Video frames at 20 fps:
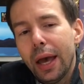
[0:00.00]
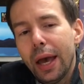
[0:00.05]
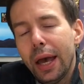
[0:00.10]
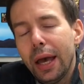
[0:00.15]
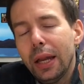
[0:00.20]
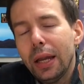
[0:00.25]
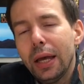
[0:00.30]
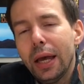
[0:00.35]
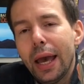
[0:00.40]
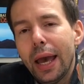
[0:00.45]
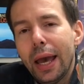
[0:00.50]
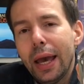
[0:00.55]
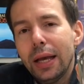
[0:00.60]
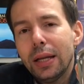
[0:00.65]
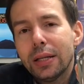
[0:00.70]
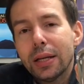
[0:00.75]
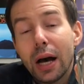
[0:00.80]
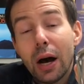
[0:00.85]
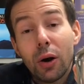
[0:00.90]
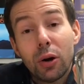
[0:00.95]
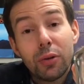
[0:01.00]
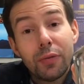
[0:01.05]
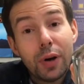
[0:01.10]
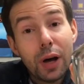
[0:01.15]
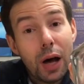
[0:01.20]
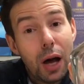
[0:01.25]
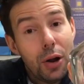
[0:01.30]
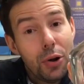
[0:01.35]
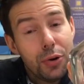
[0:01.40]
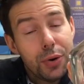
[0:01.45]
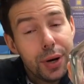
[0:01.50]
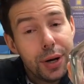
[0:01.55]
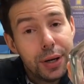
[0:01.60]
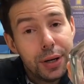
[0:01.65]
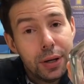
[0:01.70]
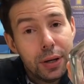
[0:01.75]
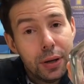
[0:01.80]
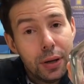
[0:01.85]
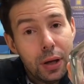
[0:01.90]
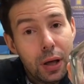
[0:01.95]
88 out of
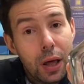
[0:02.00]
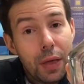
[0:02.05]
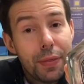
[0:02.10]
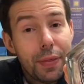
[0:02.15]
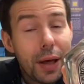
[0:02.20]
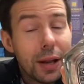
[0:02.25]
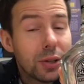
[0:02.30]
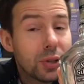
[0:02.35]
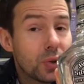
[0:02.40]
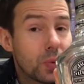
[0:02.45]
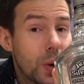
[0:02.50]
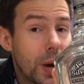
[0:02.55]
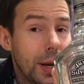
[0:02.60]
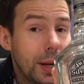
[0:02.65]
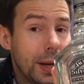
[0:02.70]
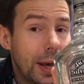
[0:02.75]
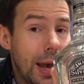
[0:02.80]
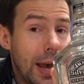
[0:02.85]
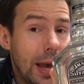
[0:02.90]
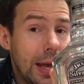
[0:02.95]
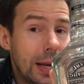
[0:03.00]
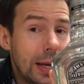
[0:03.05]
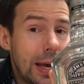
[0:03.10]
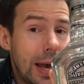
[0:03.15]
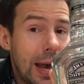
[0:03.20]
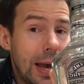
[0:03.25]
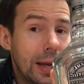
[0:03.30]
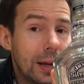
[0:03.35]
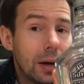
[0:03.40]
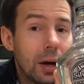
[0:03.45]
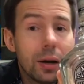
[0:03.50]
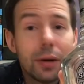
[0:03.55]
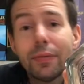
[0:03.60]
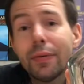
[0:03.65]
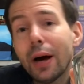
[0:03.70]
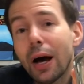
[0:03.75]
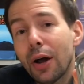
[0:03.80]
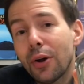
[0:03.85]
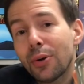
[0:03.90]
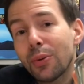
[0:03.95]
100. That's right, 88 out
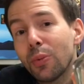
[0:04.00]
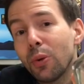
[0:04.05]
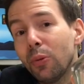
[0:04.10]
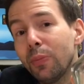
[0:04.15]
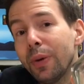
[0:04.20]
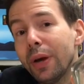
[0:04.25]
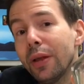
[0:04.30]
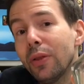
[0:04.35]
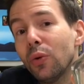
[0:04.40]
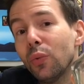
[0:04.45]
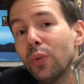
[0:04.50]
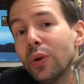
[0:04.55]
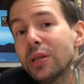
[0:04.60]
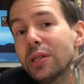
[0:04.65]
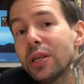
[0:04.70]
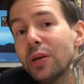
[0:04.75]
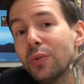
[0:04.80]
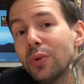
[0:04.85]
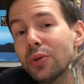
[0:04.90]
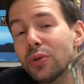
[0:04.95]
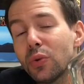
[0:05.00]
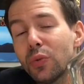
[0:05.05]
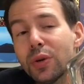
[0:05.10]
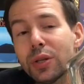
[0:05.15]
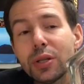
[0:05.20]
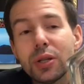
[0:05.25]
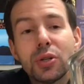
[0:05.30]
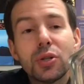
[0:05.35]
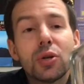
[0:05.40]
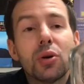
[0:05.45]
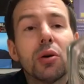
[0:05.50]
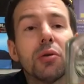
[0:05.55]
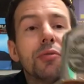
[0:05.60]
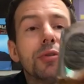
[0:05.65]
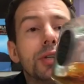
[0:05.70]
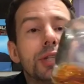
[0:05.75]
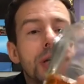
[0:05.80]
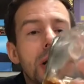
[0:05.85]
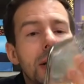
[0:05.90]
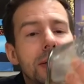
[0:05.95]
of 100 will be the Whisky Whistle Whisky score
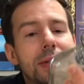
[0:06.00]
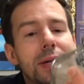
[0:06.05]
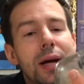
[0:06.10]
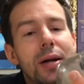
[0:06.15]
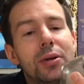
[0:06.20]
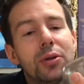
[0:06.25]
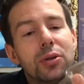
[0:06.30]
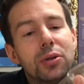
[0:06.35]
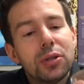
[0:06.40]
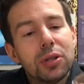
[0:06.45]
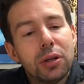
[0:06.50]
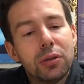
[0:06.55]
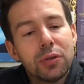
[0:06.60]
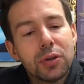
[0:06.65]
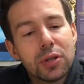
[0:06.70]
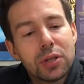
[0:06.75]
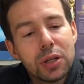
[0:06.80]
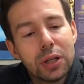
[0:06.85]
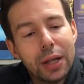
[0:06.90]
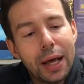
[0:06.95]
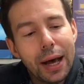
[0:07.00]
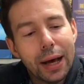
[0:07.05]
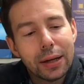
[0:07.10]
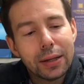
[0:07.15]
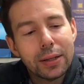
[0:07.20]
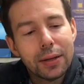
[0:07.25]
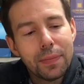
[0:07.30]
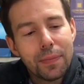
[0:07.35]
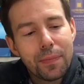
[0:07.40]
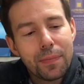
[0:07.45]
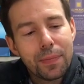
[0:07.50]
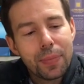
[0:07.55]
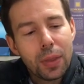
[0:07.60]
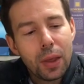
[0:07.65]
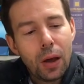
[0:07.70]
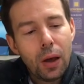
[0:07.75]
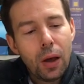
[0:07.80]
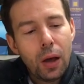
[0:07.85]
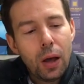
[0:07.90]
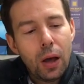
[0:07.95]
for Jack Daniel's Silver Select.
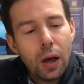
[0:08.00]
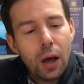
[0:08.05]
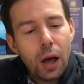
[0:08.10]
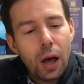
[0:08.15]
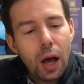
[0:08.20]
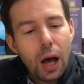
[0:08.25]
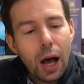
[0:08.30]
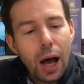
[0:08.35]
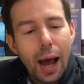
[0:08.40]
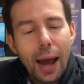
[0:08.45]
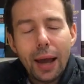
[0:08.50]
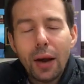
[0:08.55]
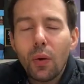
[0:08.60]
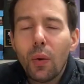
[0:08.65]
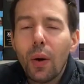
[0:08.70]
I